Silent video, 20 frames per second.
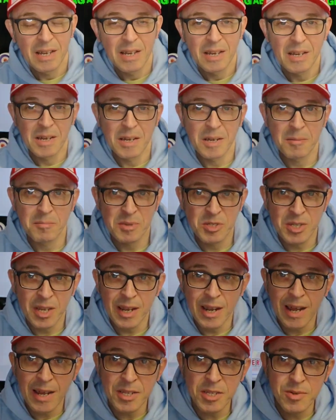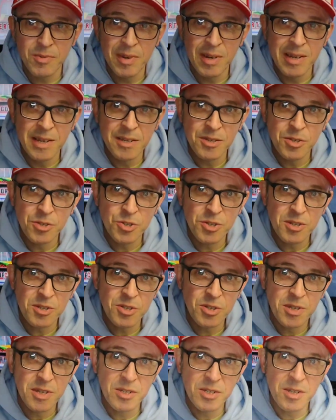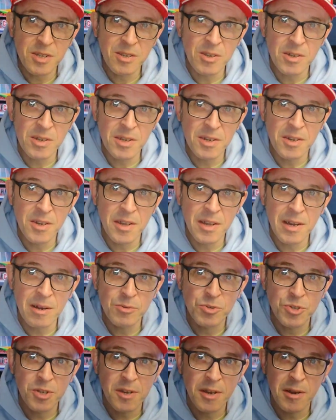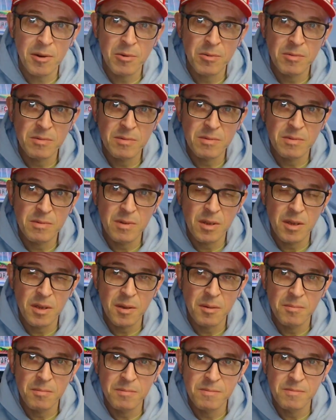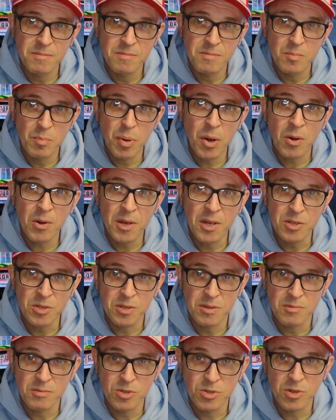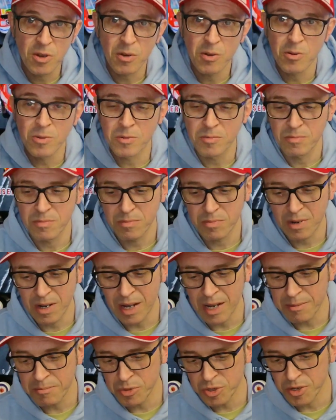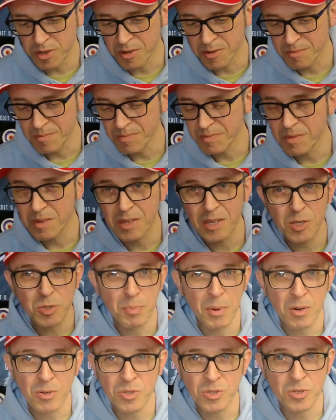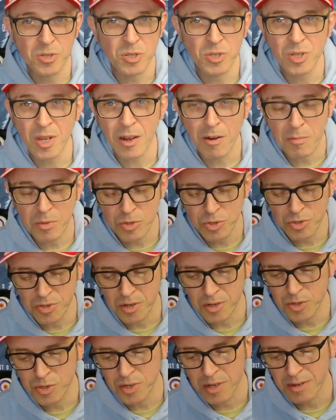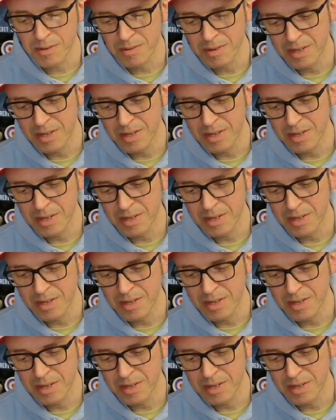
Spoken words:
It's a later release, as you can see. It's in like a Neo Geo pocket style clamshell. These boxes are so much nicer.